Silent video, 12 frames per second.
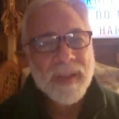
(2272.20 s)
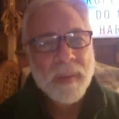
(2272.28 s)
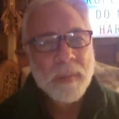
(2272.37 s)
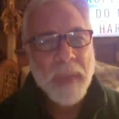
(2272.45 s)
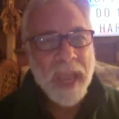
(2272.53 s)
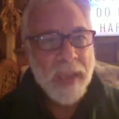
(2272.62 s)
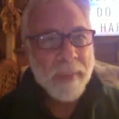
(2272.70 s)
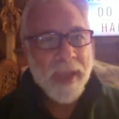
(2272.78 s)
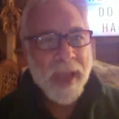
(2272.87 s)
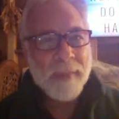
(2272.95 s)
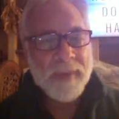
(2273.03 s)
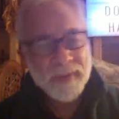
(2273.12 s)
Maybe
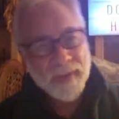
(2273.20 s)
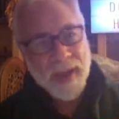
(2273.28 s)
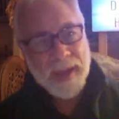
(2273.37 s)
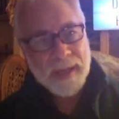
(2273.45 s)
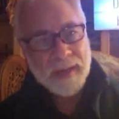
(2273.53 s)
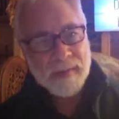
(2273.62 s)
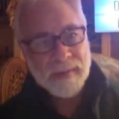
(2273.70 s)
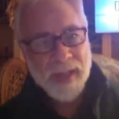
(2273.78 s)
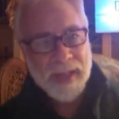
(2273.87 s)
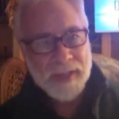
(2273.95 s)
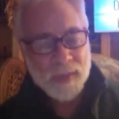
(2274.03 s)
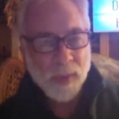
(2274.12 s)
I'm defective.
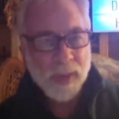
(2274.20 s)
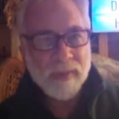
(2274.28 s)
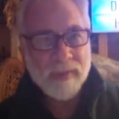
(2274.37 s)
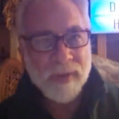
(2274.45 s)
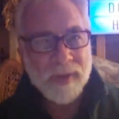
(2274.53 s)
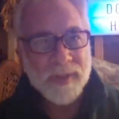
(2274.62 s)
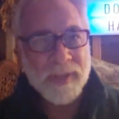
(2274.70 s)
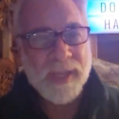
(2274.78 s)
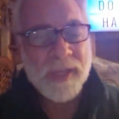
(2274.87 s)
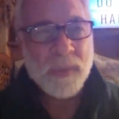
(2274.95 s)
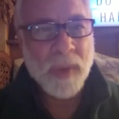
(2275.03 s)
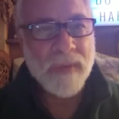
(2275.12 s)
That's one of the first
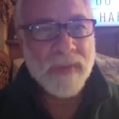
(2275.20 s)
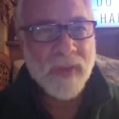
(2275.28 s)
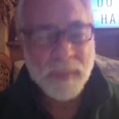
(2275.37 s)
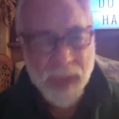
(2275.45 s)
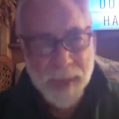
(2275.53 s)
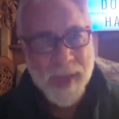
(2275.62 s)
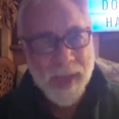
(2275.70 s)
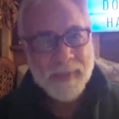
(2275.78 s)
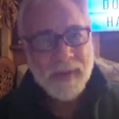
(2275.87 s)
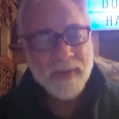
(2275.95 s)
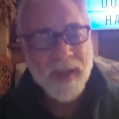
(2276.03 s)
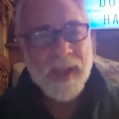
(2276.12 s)
things you might feel. Maybe I'm
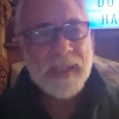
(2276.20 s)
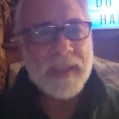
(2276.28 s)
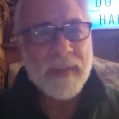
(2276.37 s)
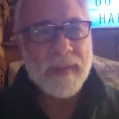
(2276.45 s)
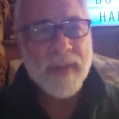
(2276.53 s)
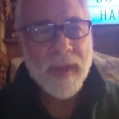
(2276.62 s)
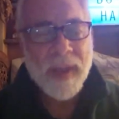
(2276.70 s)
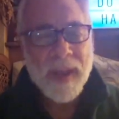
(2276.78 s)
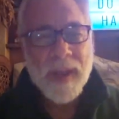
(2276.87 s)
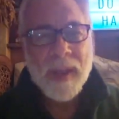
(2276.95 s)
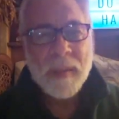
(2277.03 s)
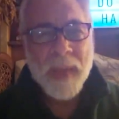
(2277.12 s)
defective.
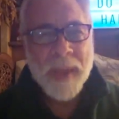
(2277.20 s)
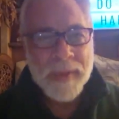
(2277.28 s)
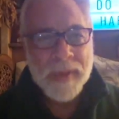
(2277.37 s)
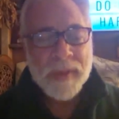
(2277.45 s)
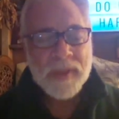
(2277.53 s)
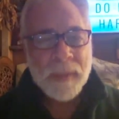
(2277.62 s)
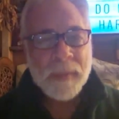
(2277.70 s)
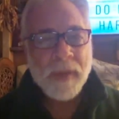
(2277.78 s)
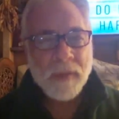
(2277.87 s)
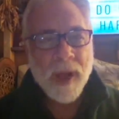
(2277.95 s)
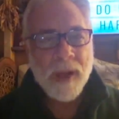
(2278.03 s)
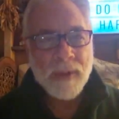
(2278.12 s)
Maybe there's
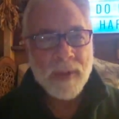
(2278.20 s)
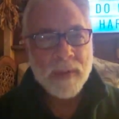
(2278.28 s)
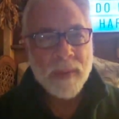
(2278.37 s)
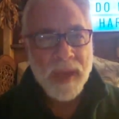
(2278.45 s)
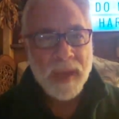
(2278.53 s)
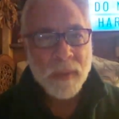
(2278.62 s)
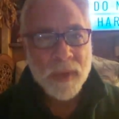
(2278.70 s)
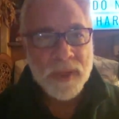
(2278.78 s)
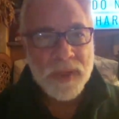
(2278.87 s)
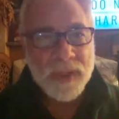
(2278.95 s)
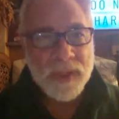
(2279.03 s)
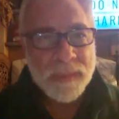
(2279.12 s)
something wrong with me,
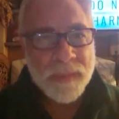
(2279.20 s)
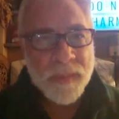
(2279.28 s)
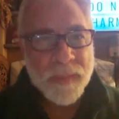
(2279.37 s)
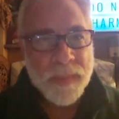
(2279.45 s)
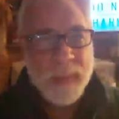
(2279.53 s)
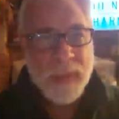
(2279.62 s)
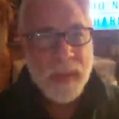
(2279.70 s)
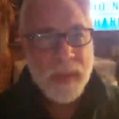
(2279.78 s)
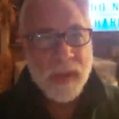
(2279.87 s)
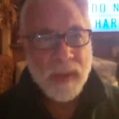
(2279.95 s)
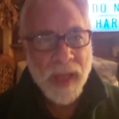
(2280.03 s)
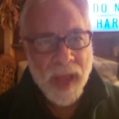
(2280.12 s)
which is
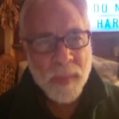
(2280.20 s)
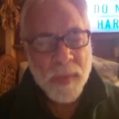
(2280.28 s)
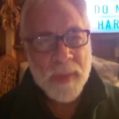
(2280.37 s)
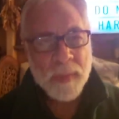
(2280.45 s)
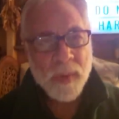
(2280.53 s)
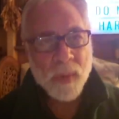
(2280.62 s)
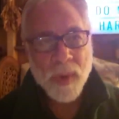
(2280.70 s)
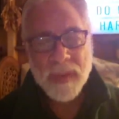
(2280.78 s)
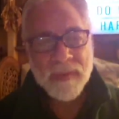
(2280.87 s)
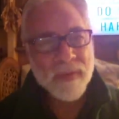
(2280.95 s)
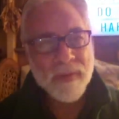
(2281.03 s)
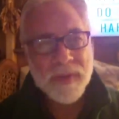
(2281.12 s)
a lot of people, one of
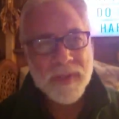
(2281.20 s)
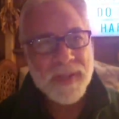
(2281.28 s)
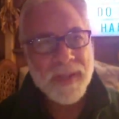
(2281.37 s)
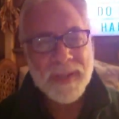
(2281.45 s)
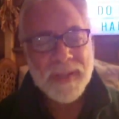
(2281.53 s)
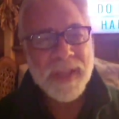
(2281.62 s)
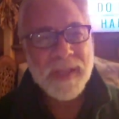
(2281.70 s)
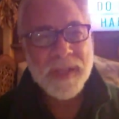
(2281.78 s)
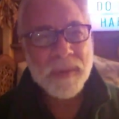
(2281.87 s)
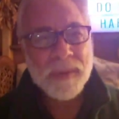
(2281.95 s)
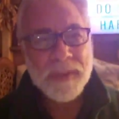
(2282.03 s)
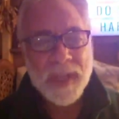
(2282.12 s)
the first things they
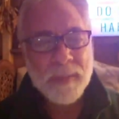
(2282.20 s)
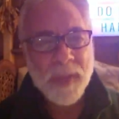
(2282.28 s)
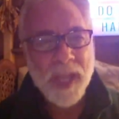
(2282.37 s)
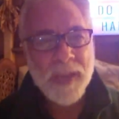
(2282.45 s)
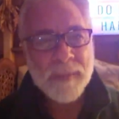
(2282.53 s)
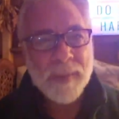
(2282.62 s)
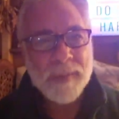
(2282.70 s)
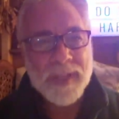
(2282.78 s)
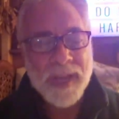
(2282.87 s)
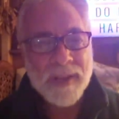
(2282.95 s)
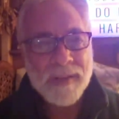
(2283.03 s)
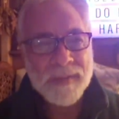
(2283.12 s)
do is they blame
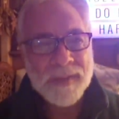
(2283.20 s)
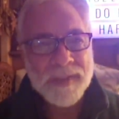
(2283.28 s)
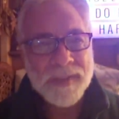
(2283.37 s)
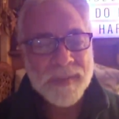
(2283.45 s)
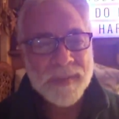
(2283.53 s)
themselves.